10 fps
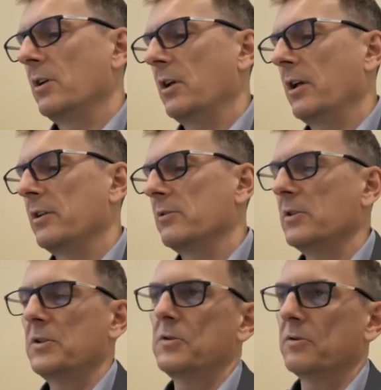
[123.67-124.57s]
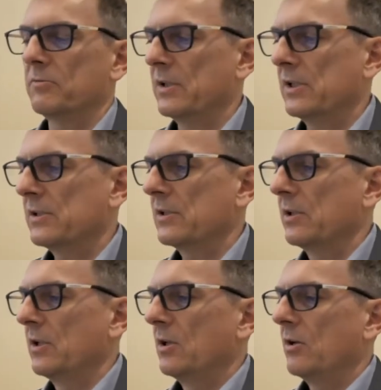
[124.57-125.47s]
and the digital risk.
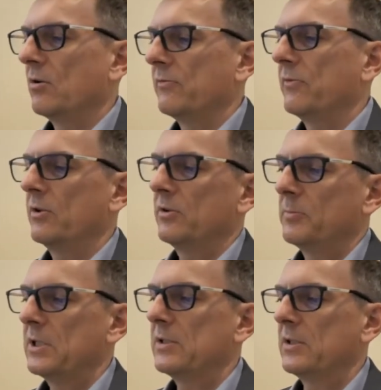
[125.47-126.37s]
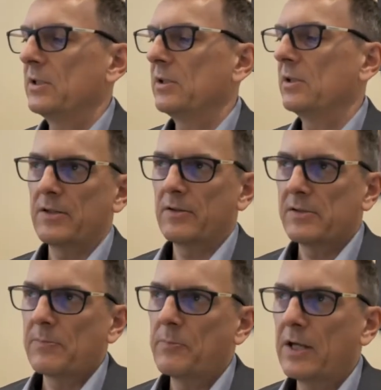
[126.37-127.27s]
On vulnerability,
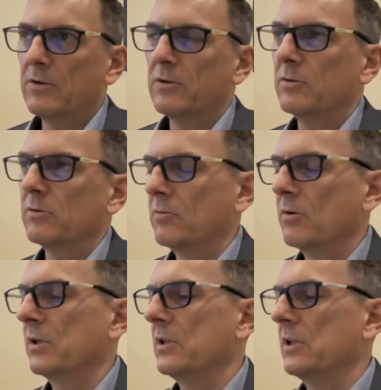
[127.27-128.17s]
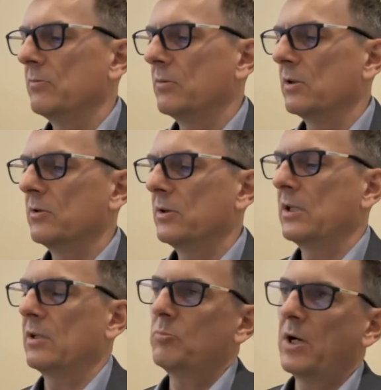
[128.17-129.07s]
it's a better known quantity. We're looking
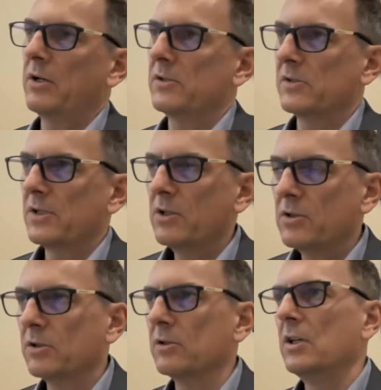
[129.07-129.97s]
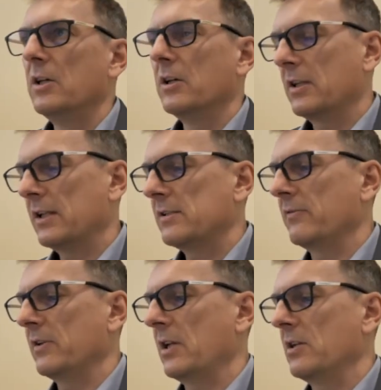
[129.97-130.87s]
at prioritization,
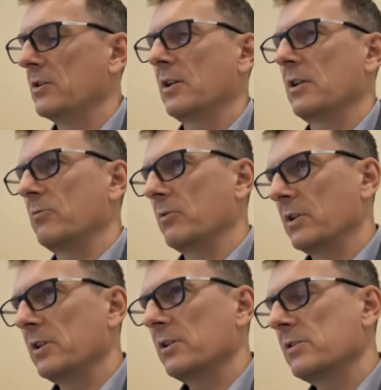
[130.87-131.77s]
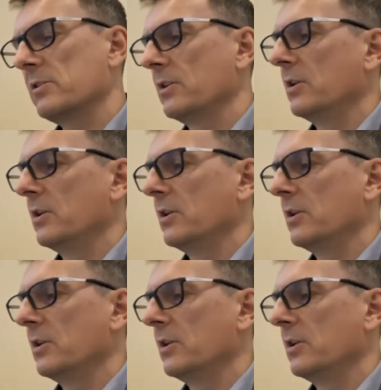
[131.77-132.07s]
classification, and awareness.